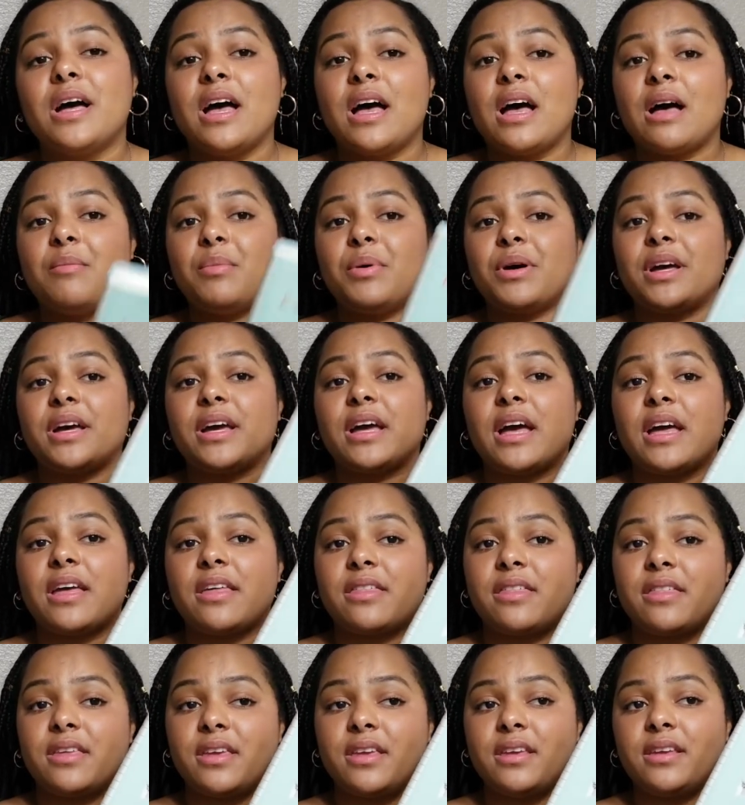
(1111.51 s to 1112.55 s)
But I
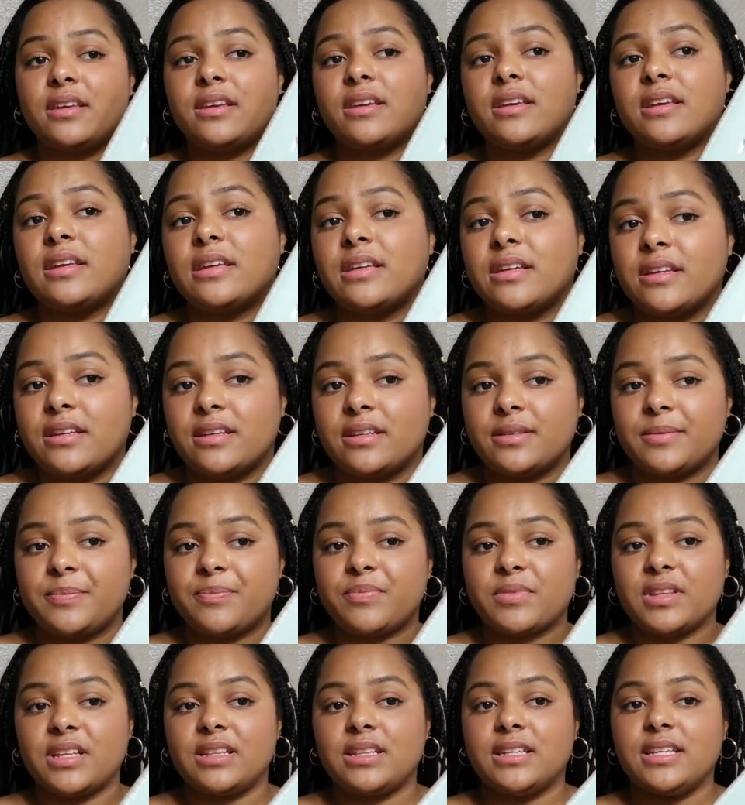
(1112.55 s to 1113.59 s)
think it,
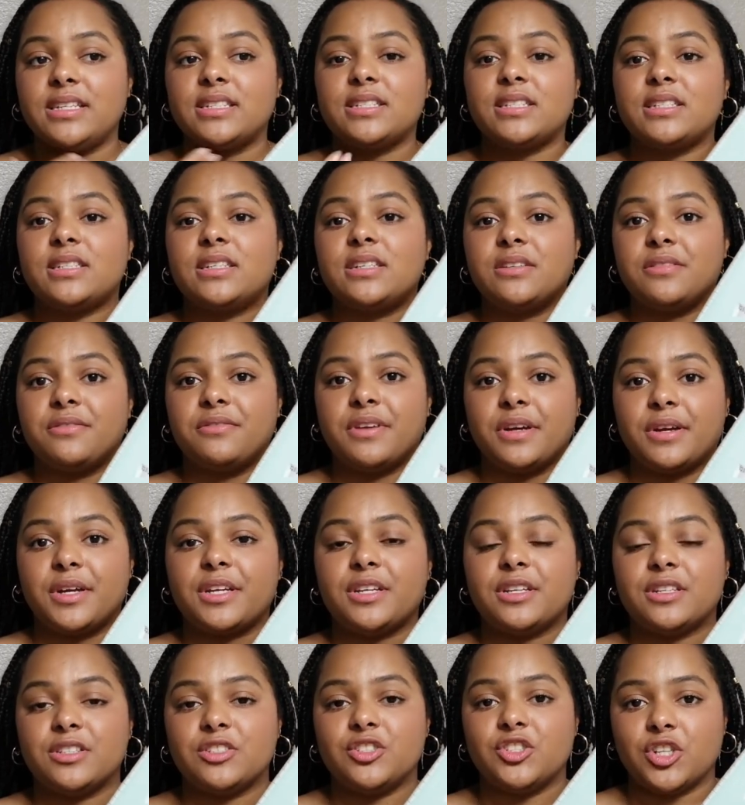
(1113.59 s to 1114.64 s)
Lisa did a very
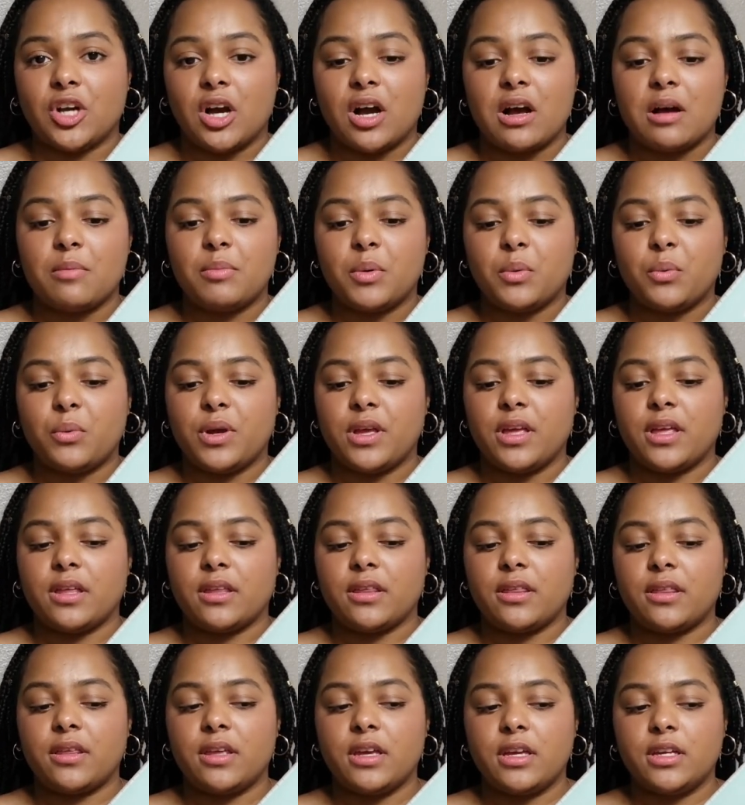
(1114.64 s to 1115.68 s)
good job with
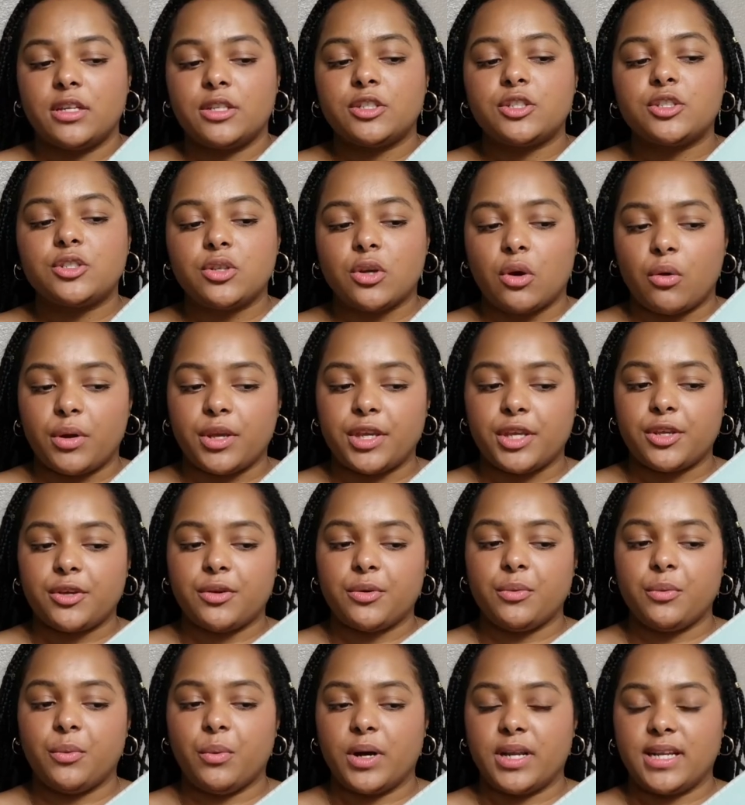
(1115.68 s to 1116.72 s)
showing you
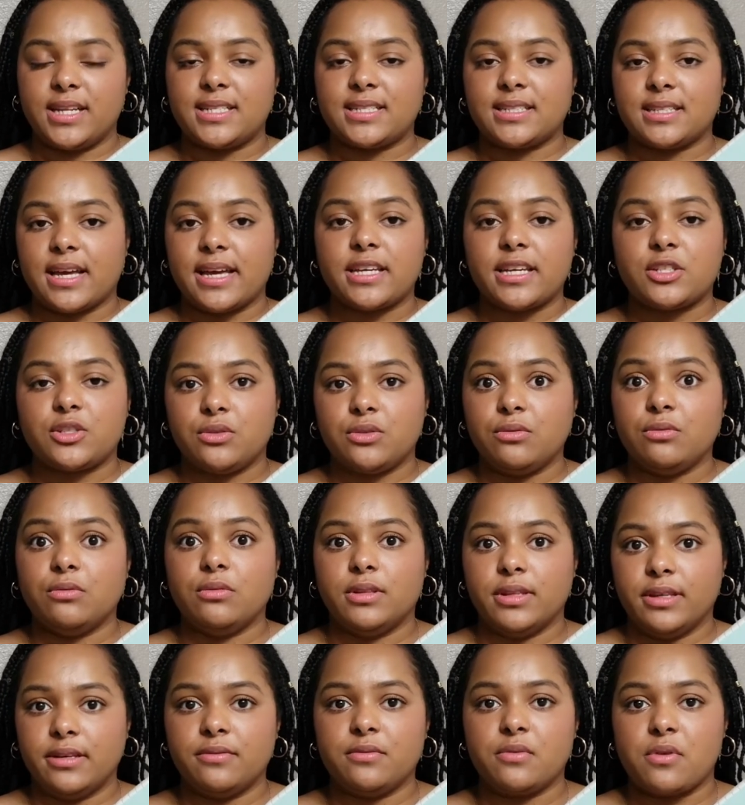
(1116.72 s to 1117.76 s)
what it's like to
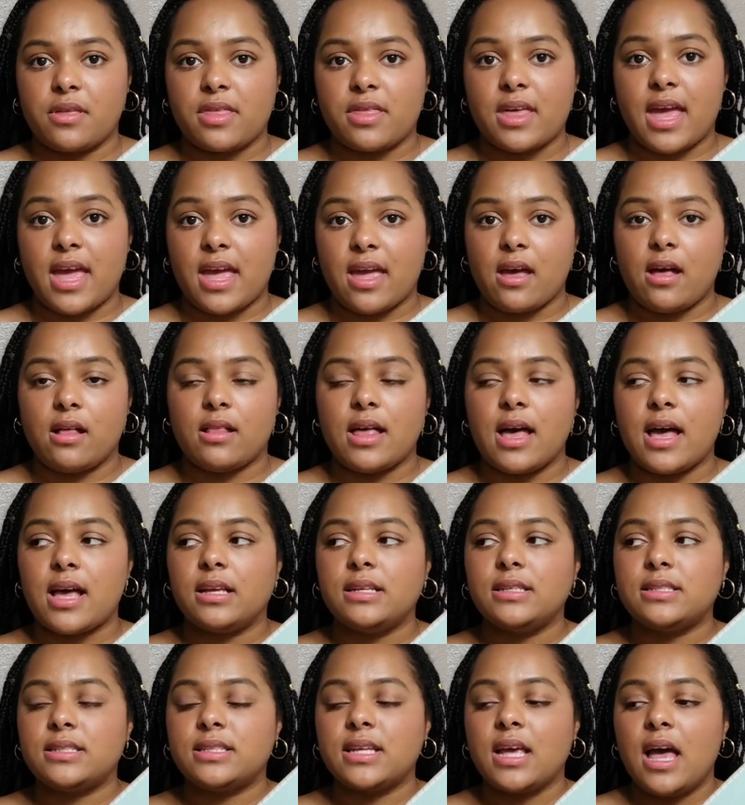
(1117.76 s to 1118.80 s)
live with
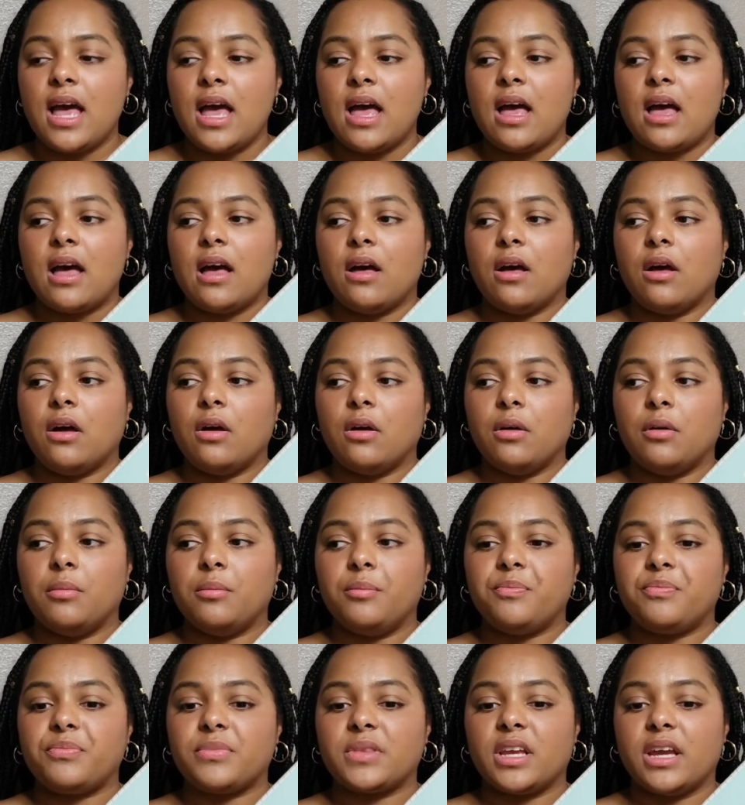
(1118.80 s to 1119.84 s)
ALS um,
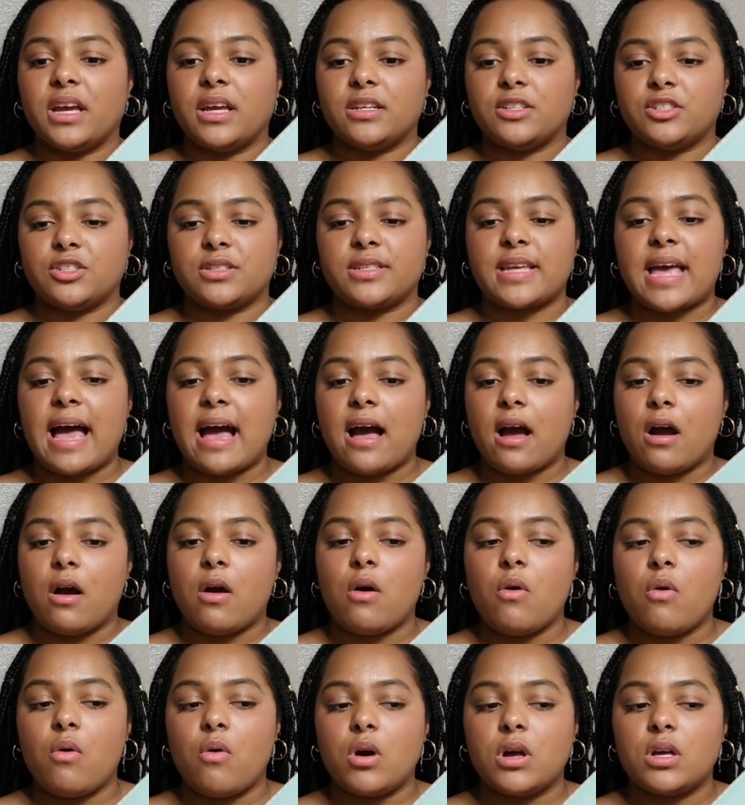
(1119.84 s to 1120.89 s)
and just how